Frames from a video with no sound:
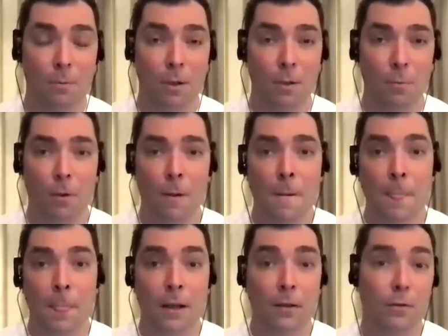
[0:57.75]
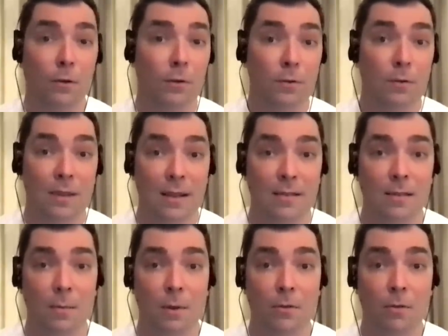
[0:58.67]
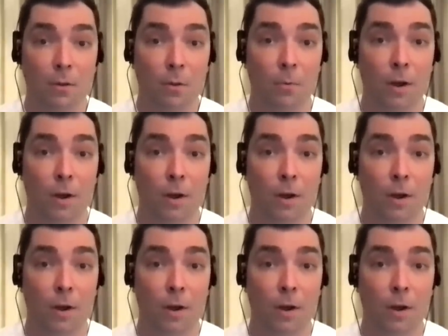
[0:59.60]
people, and it's also a testament to the